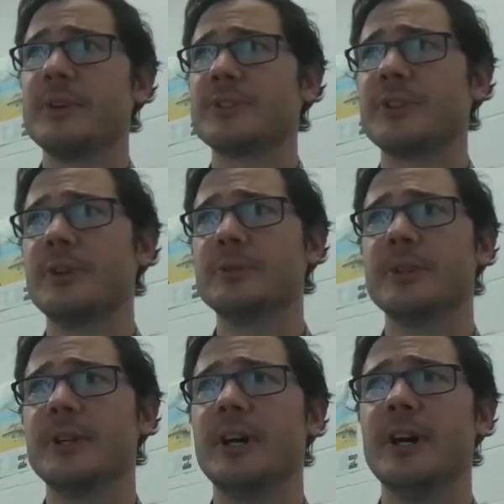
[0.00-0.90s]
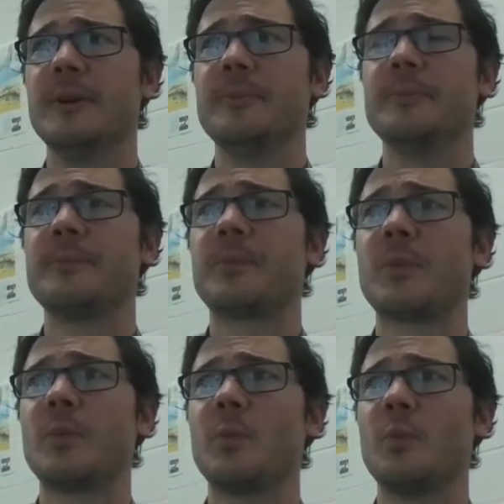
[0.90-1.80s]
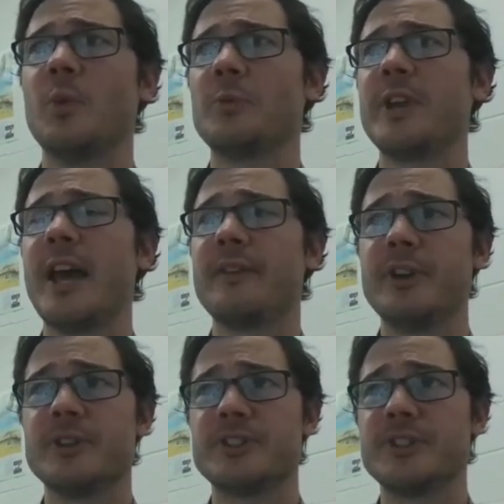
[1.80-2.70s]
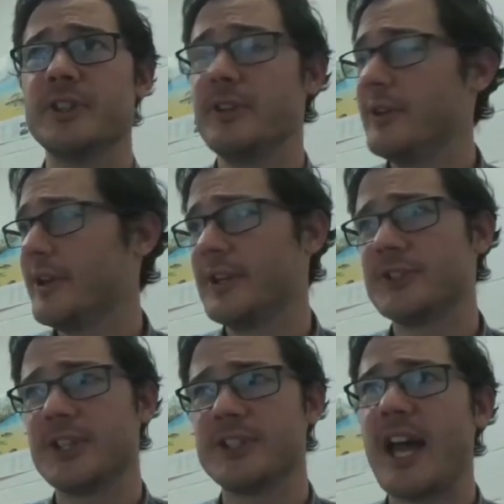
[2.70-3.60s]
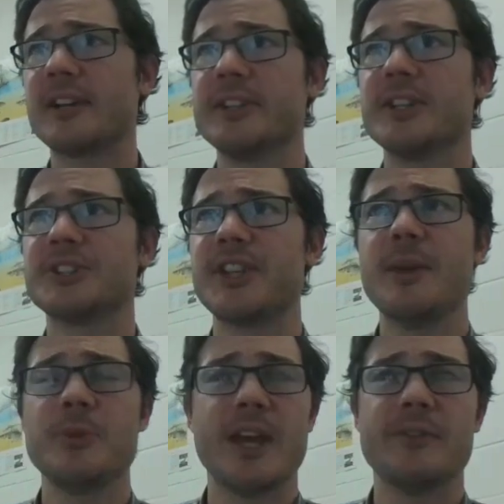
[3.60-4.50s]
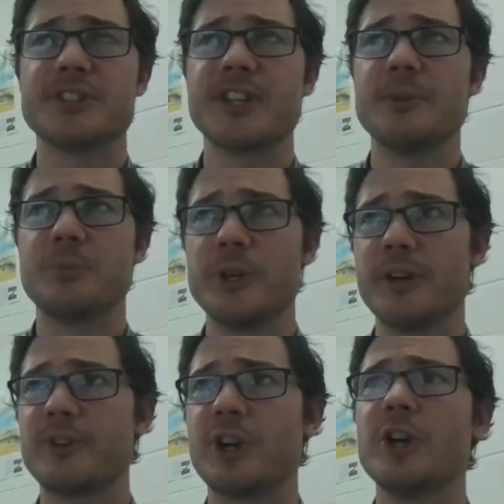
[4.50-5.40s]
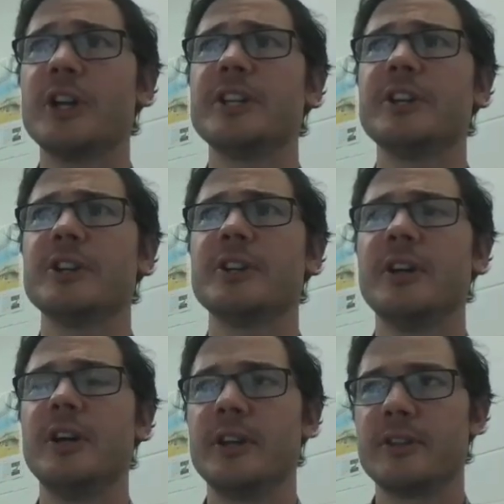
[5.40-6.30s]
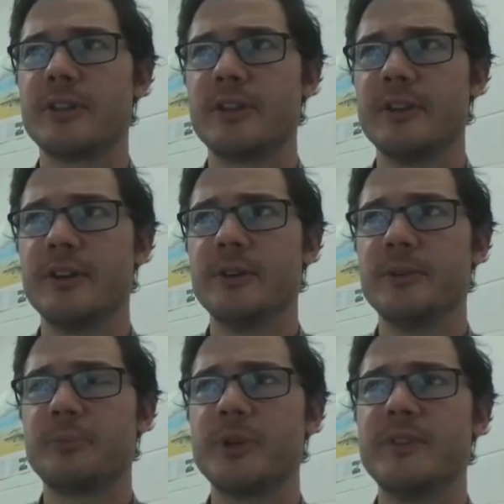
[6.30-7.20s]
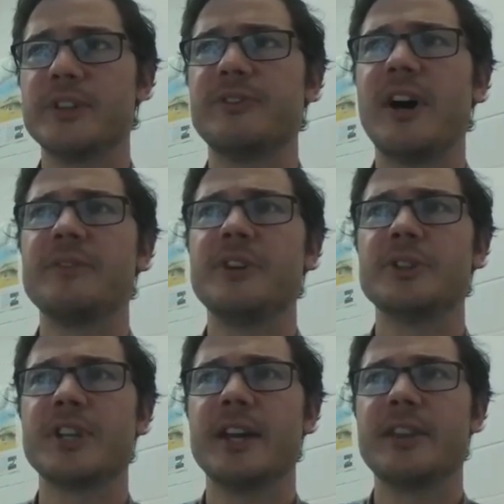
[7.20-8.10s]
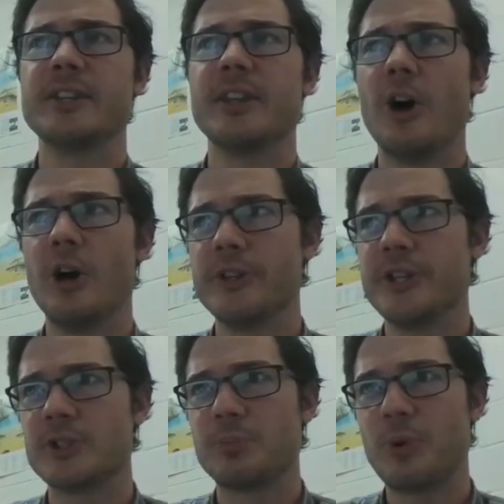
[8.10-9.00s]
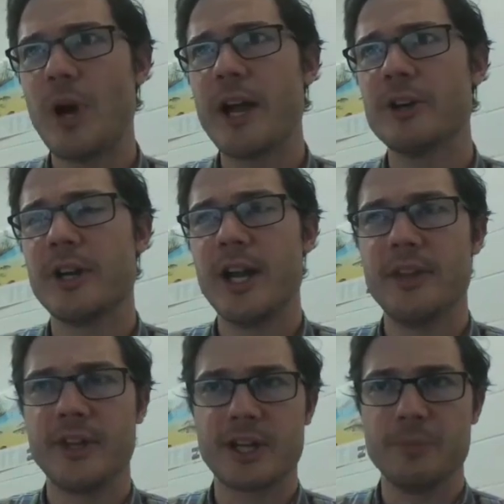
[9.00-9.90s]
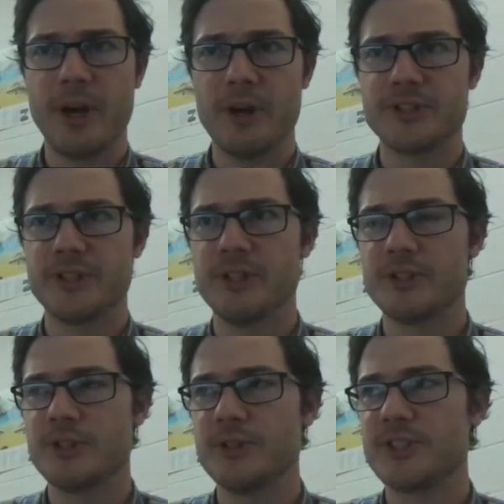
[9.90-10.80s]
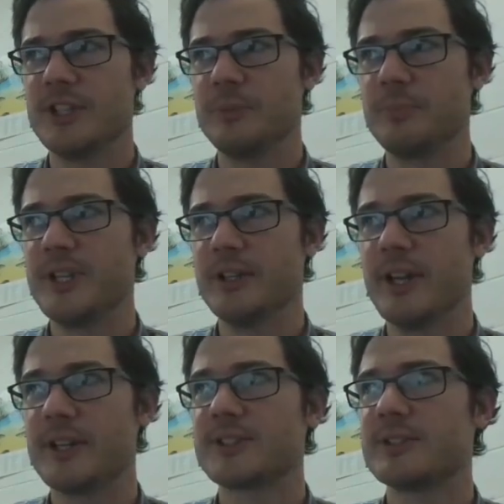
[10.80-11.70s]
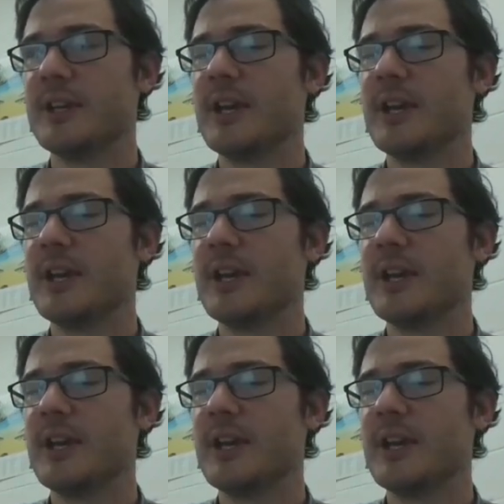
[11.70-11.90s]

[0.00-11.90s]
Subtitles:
So what we have here is exactly the same. We have it set up where you have current year, the previous 5 years, and then all the years prior, and then comparison to CLMP lakes.